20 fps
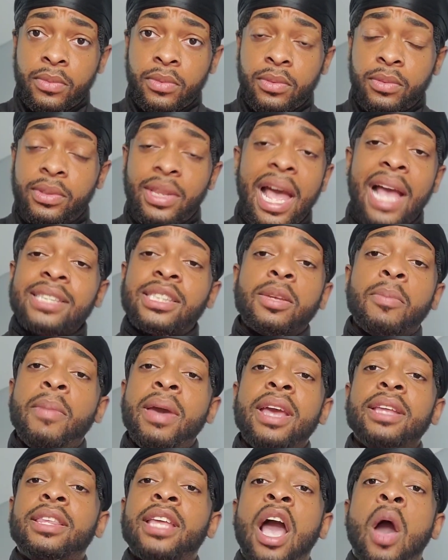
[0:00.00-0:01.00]
That's the
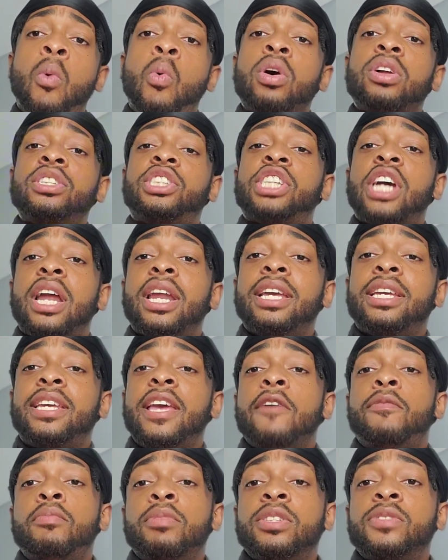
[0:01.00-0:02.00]
main thing I want y'all to
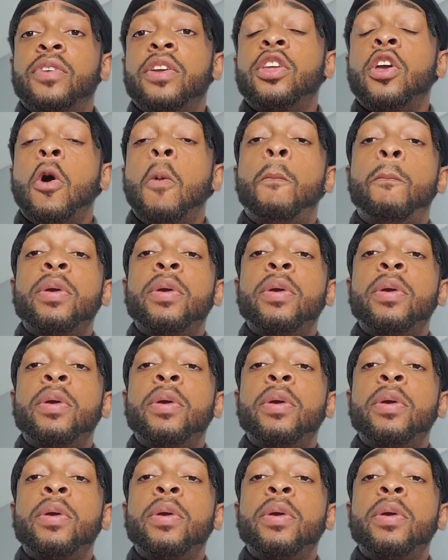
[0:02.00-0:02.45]
get from this video.